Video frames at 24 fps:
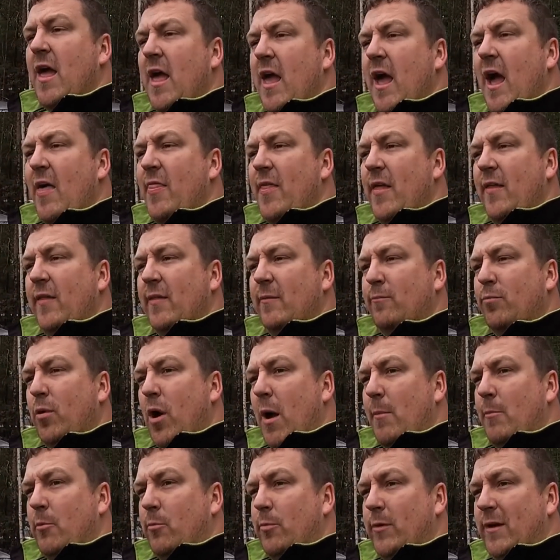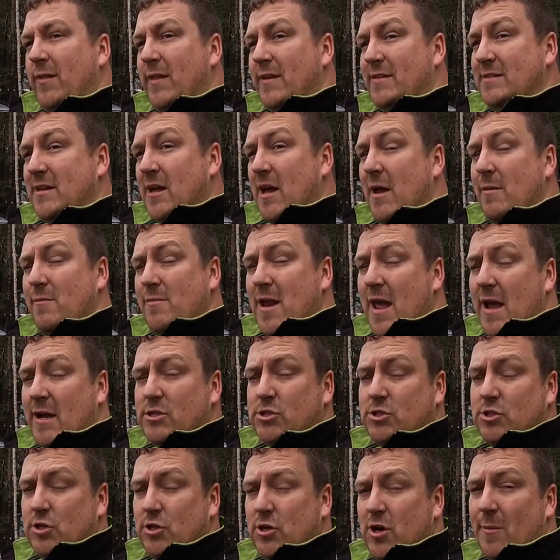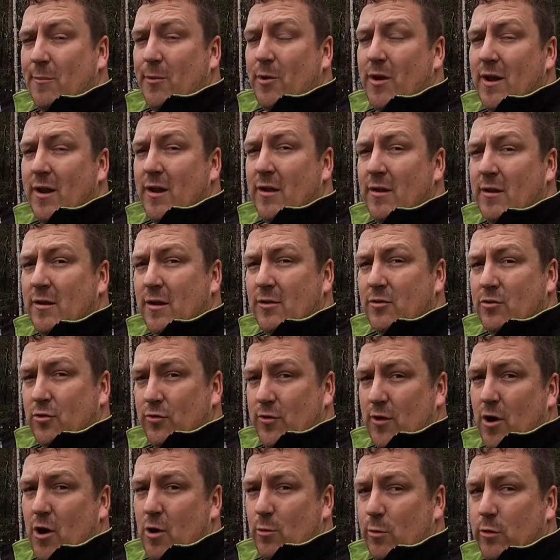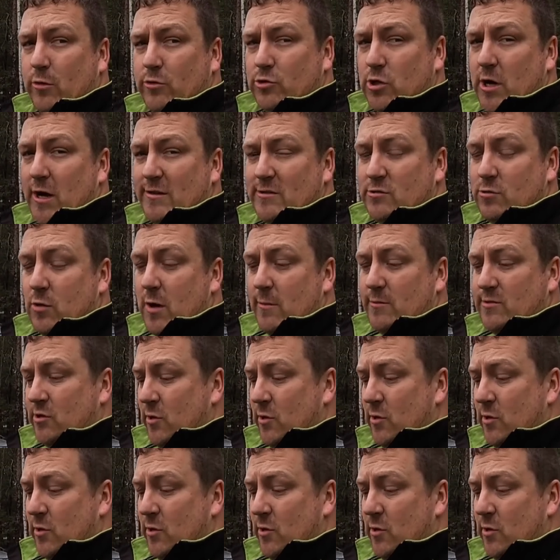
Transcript: And then probably this time next year, I'm going to do the all-wheel drive swap.